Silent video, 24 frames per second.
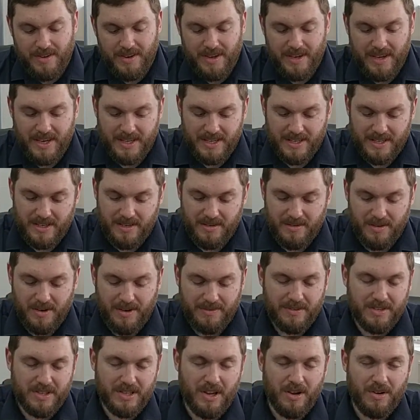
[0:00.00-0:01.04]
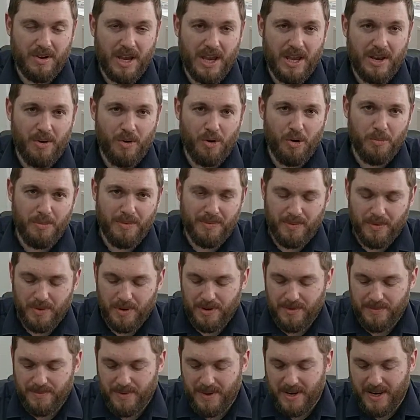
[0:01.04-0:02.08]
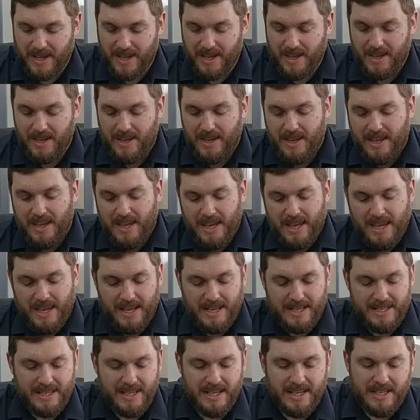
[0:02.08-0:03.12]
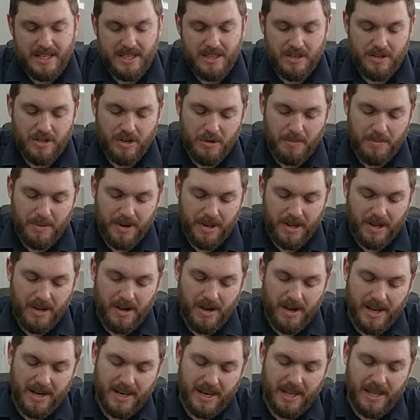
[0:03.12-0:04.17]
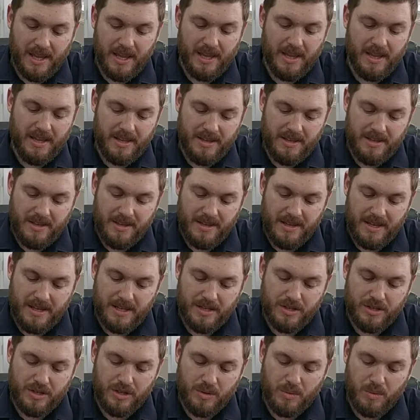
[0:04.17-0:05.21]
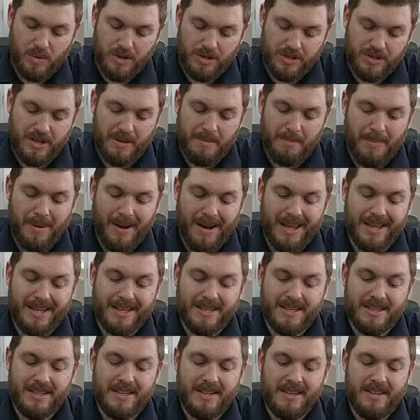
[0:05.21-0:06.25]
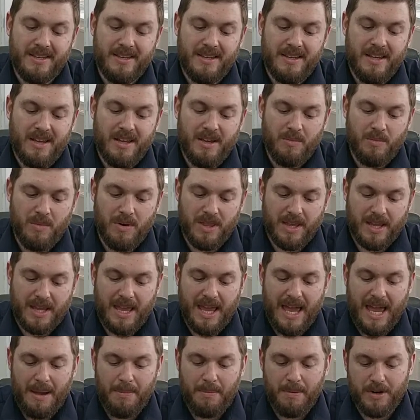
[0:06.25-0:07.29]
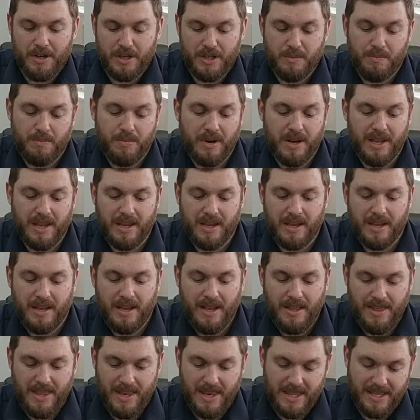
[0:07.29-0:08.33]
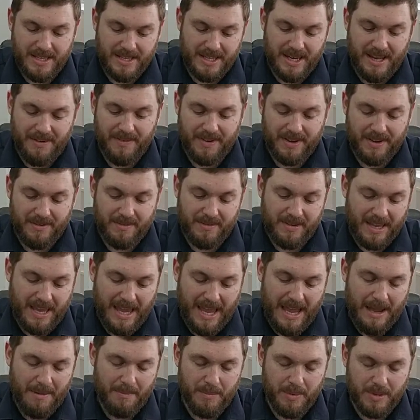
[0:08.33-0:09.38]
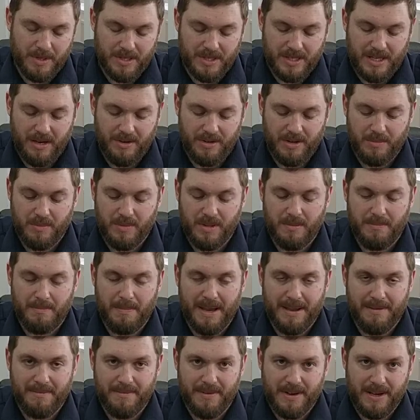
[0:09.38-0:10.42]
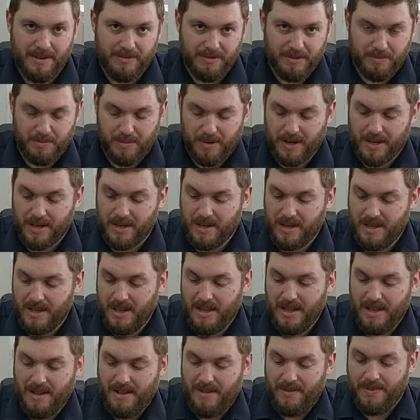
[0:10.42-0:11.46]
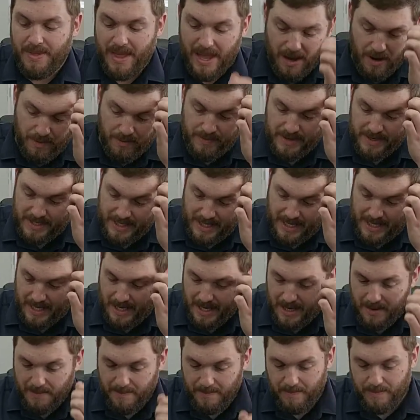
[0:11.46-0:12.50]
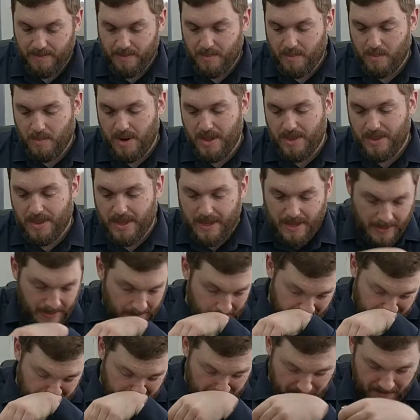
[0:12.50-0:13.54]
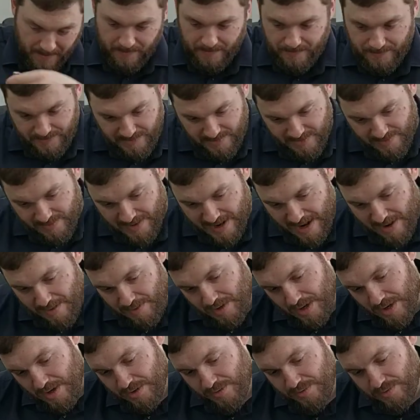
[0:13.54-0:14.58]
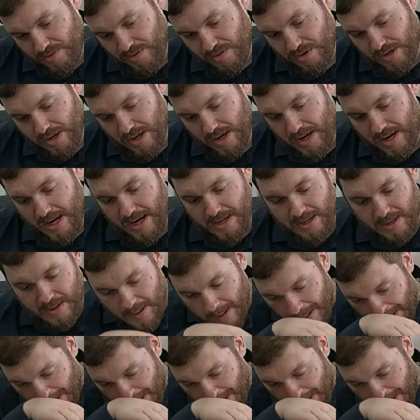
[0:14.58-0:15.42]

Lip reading: you have to soak it in oil before you fit it. It sits in the top of the guide here. It's squashed in place with a cap and a spring, and then there's another cap which is held in with a main valve spring. That obviously, when the valve goes through the guide,